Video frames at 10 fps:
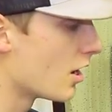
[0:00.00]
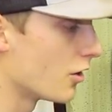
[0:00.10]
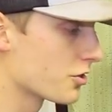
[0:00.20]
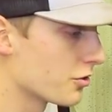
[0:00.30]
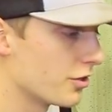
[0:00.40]

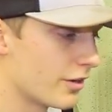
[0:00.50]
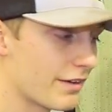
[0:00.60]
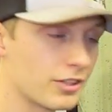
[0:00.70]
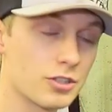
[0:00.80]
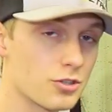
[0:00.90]
Also, you don't
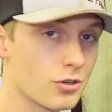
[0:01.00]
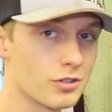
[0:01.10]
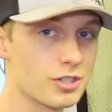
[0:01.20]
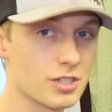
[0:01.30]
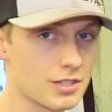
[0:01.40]
have the
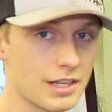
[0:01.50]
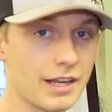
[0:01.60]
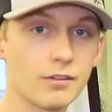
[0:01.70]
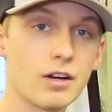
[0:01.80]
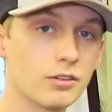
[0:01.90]
controller just
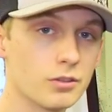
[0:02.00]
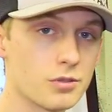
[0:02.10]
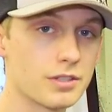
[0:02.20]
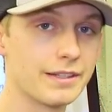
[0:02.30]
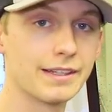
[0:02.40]
laying around
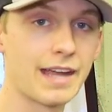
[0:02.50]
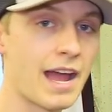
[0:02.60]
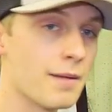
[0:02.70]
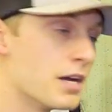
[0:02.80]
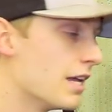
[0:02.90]
loosely in the
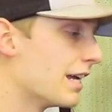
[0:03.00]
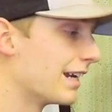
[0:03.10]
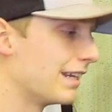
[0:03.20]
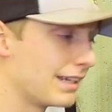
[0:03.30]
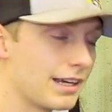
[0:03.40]
cab,
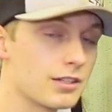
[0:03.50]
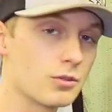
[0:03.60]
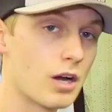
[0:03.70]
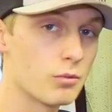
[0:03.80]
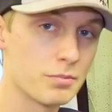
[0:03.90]
getting kicked
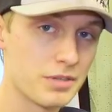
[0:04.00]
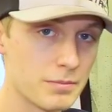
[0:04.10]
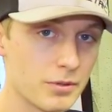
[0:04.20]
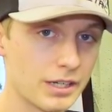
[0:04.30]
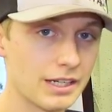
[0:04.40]
around when
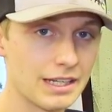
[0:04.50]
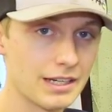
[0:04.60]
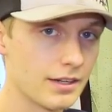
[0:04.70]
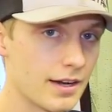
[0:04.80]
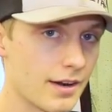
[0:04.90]
people get
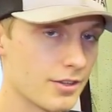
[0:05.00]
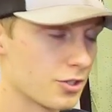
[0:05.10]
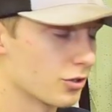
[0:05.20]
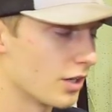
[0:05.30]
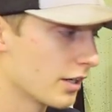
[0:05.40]
in and out of the
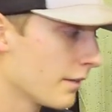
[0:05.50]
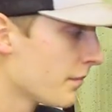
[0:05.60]
truck.